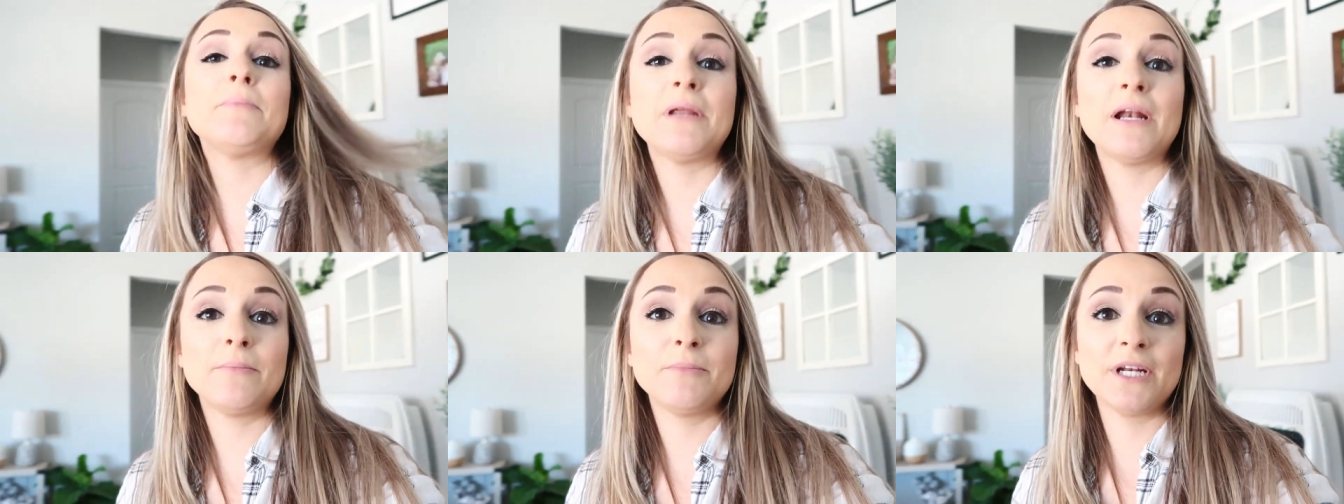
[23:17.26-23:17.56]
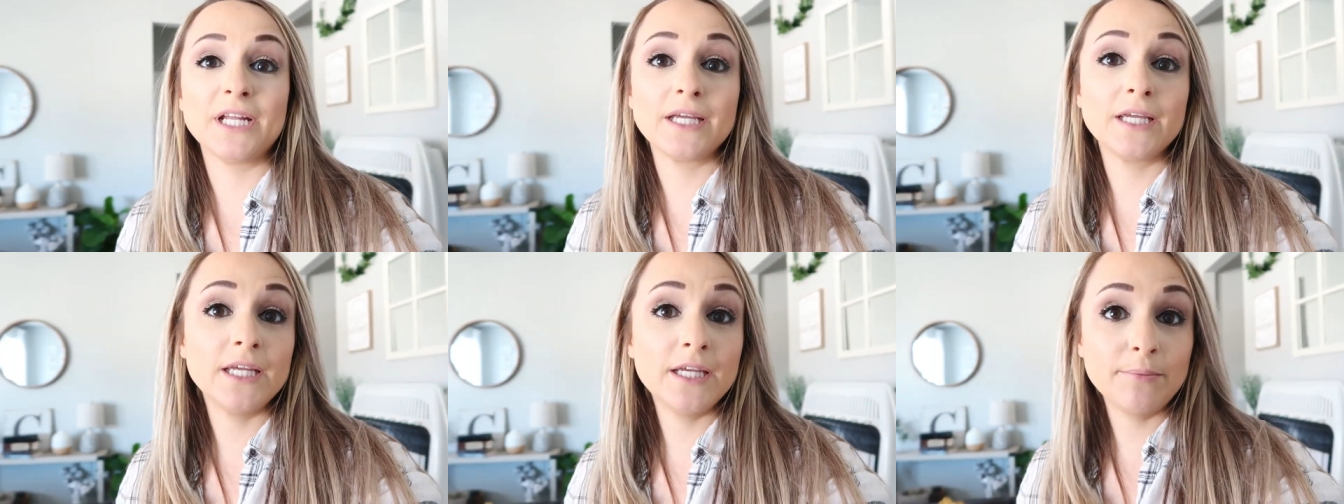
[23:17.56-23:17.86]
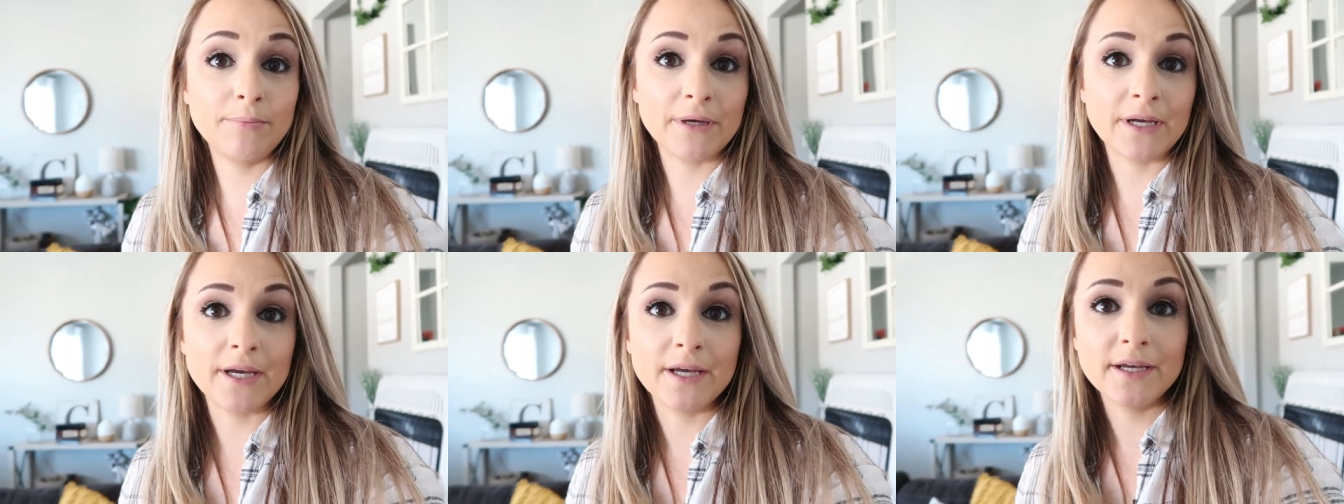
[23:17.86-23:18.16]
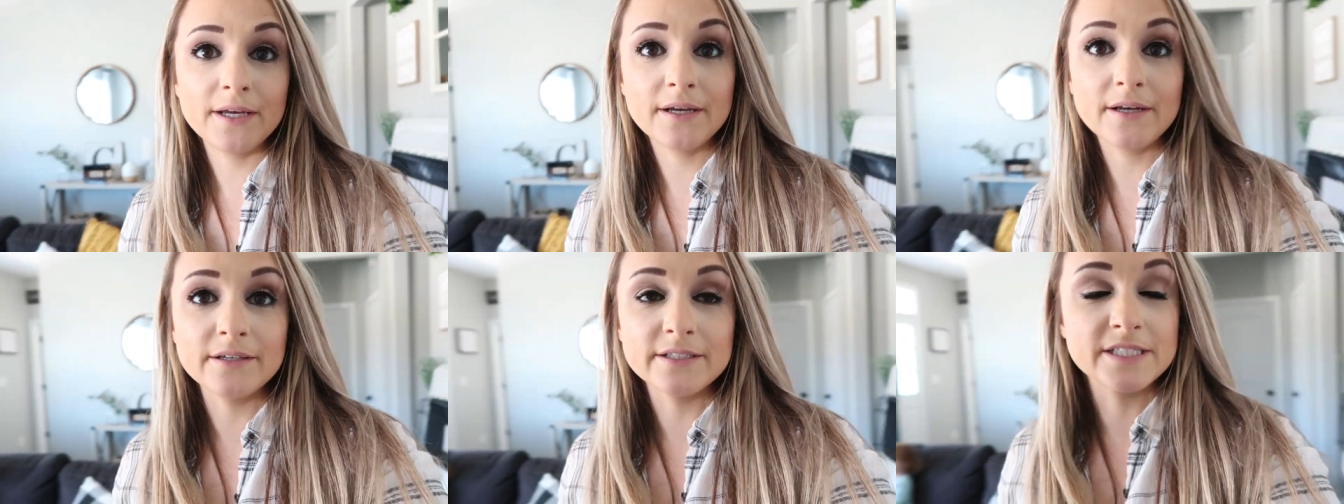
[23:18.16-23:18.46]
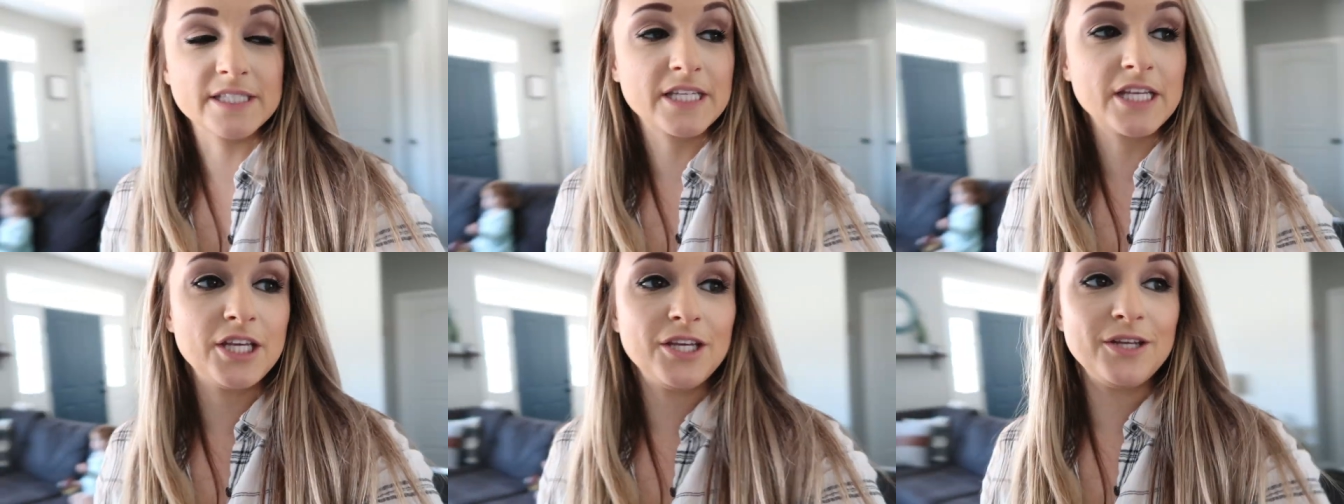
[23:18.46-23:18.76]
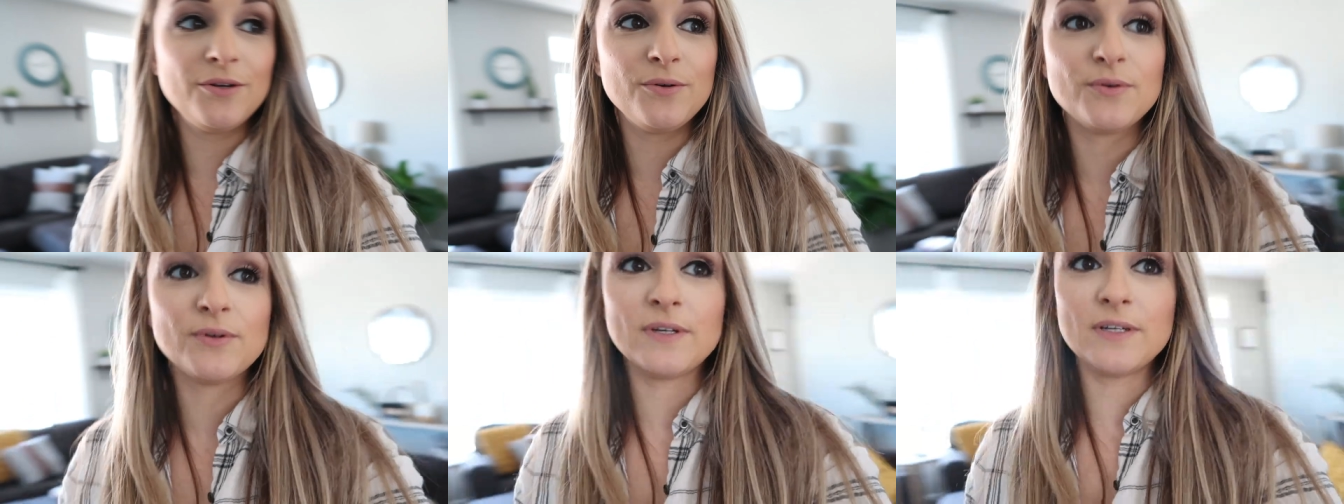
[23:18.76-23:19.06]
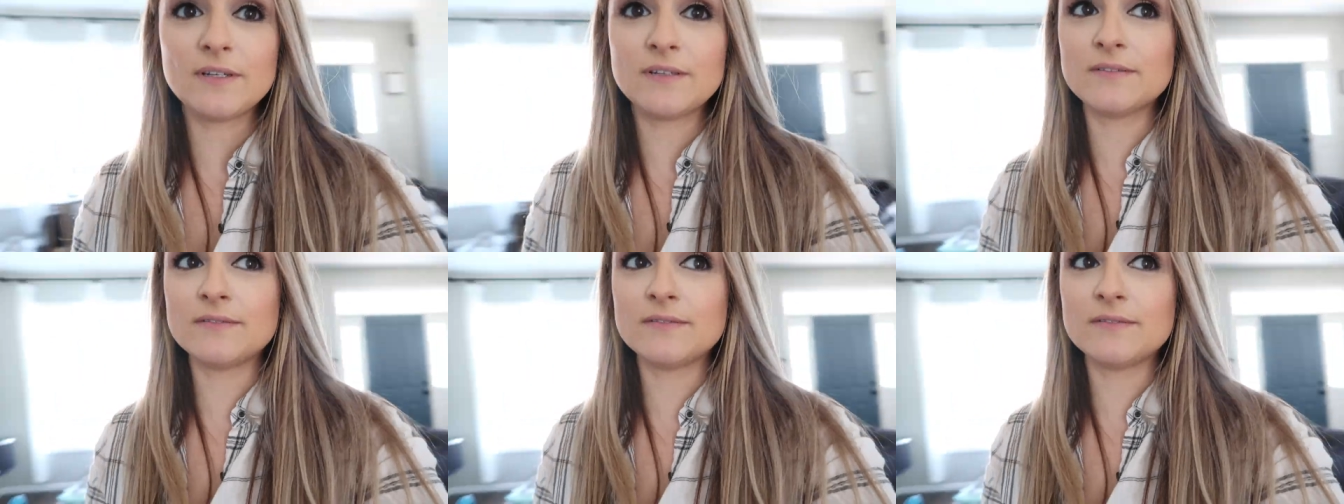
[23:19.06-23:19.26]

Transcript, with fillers: I mean, I'm gonna keep it. It's cute